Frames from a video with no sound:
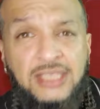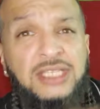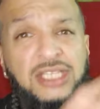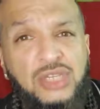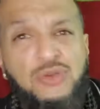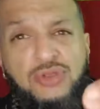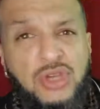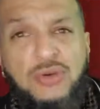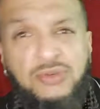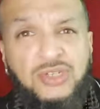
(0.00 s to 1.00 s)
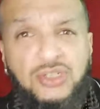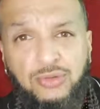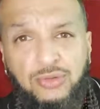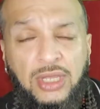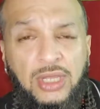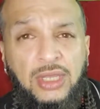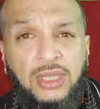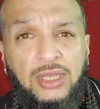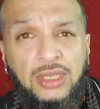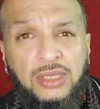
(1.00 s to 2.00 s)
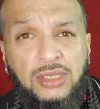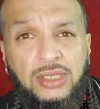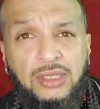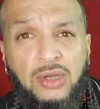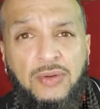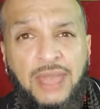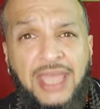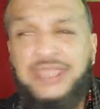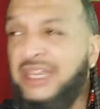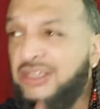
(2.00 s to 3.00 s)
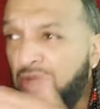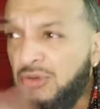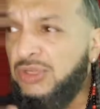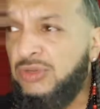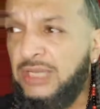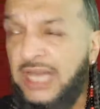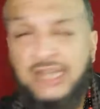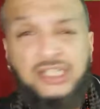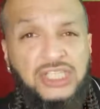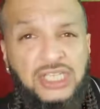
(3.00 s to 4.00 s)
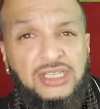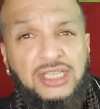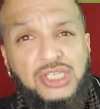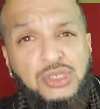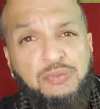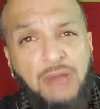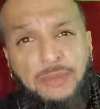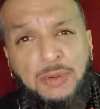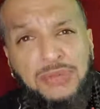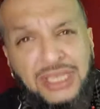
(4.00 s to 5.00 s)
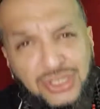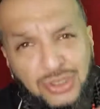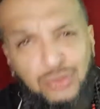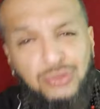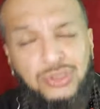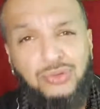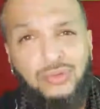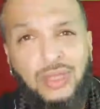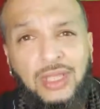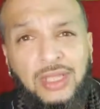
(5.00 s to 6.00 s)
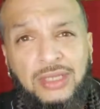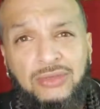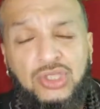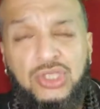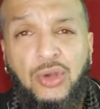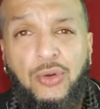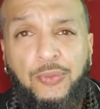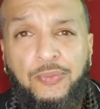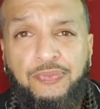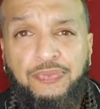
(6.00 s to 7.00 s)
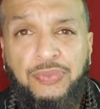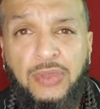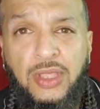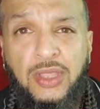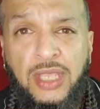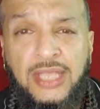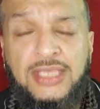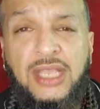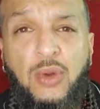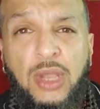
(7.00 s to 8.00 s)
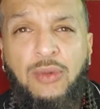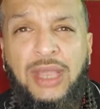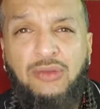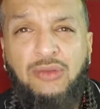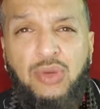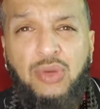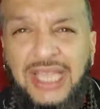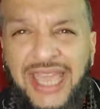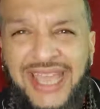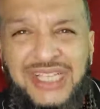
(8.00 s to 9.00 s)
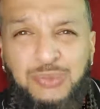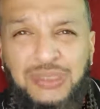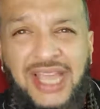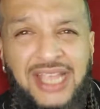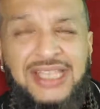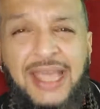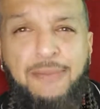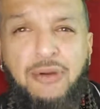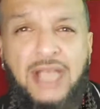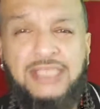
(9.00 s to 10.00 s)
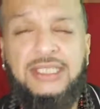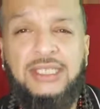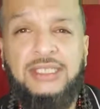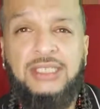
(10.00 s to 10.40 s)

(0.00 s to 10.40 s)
that you don't do, and they don't do a lot of shit that you probably do. So it's a quick way to really expedite that process.